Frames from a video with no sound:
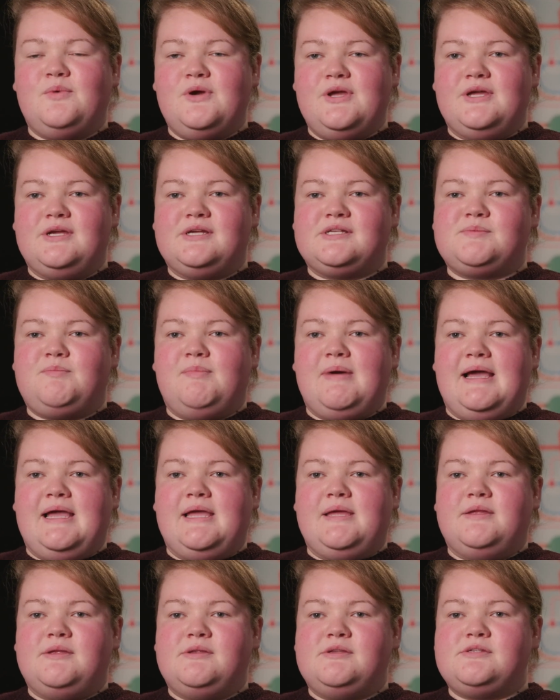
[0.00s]
works
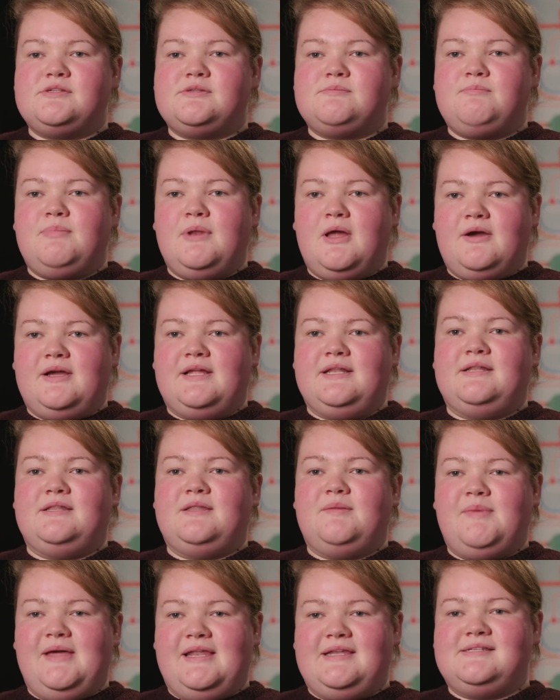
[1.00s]
by
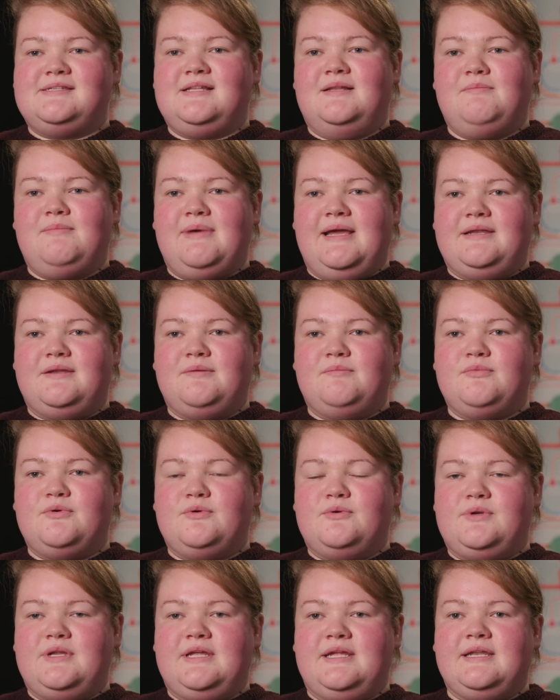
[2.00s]
blocking the penicillin binding
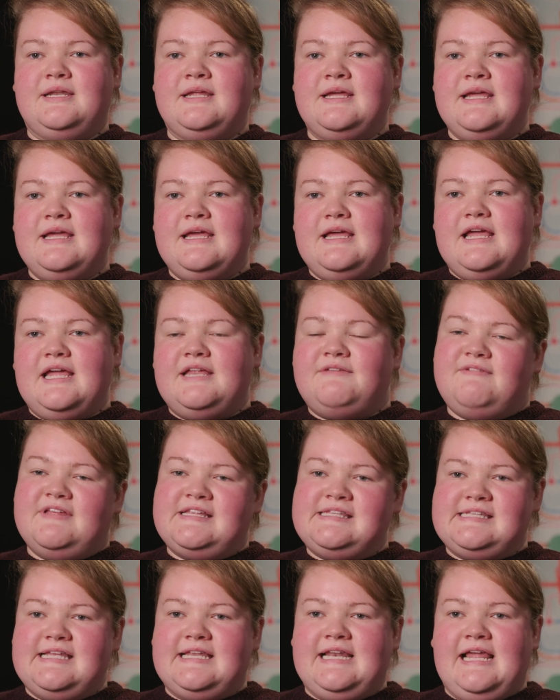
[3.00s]
protein. It
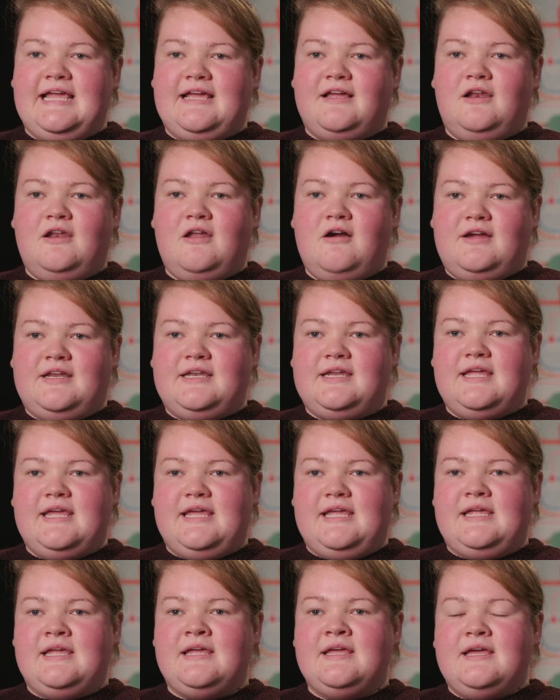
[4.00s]
fits in like a lock and
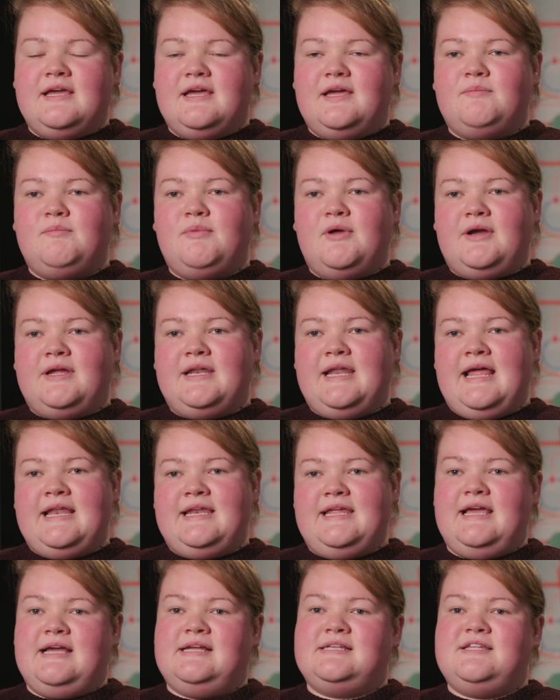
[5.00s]
key and blocking
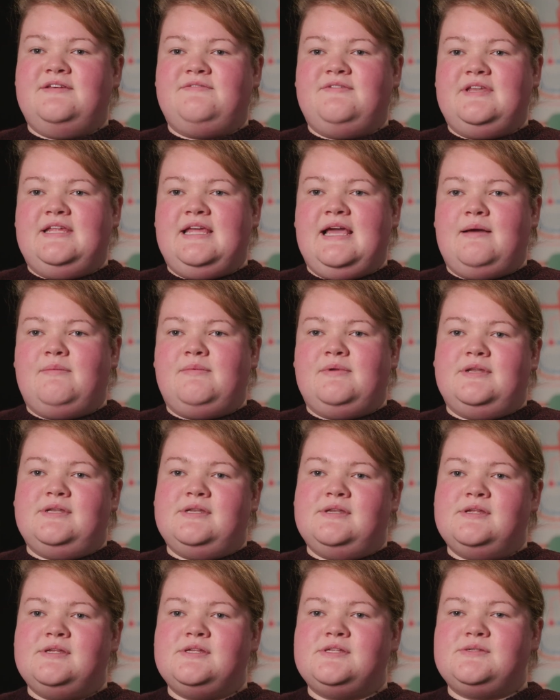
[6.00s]
any activity
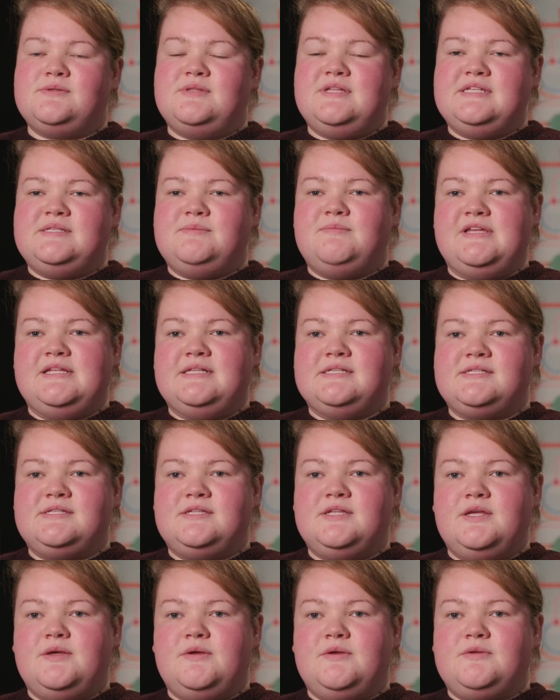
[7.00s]
happening. So this means
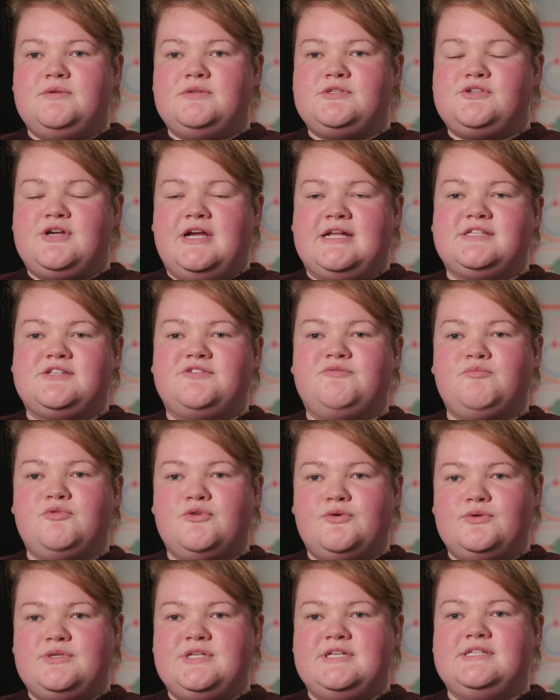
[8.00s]
the strands of
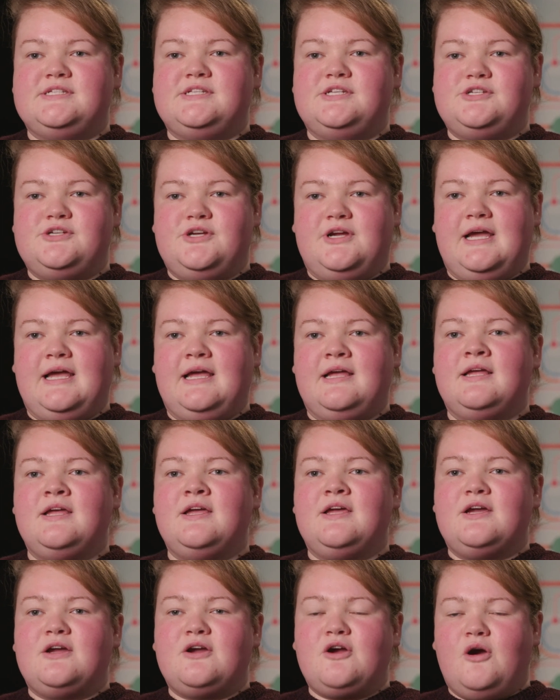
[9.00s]
proteins and sugar
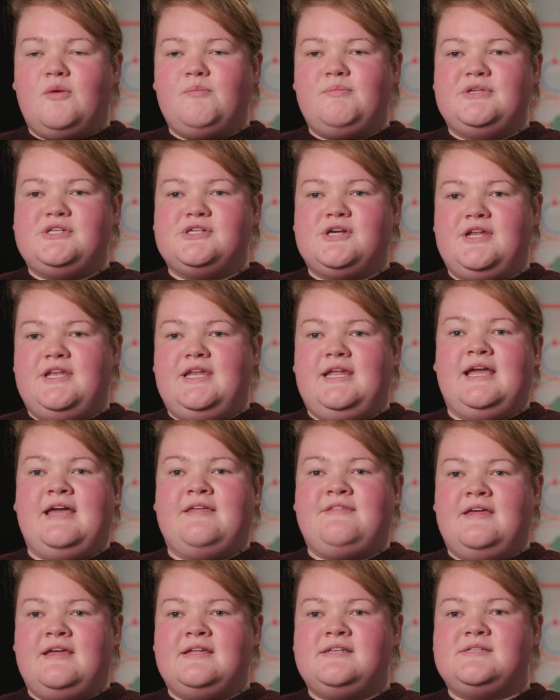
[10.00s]
can't be joined
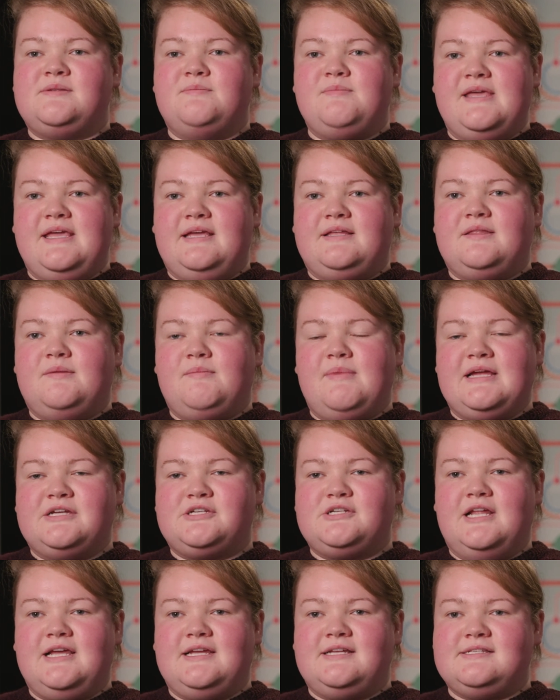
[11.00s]
together to make the
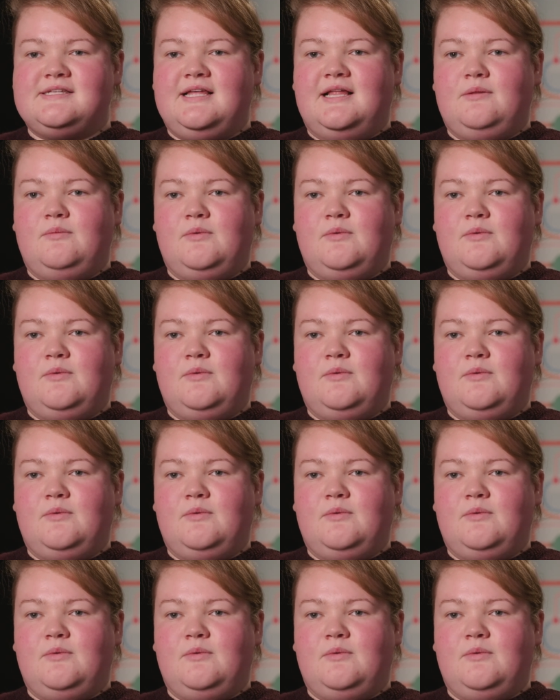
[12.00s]
mesh-like cell